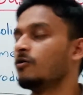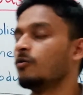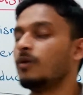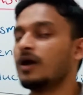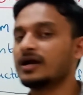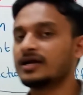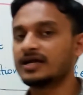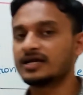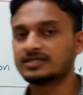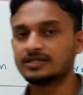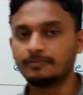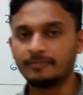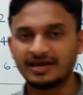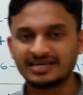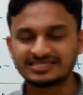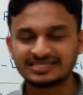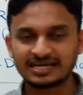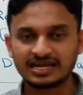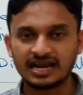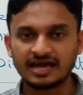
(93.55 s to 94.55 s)
What are the
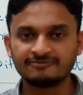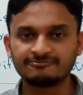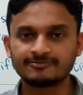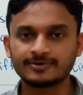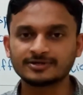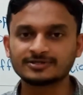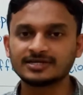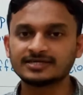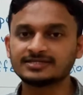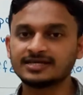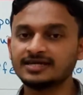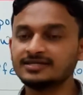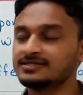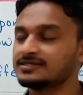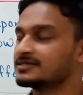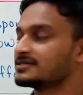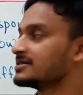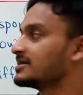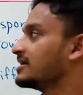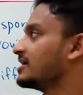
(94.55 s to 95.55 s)
basic life
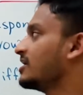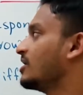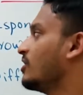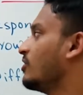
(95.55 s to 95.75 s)
processes?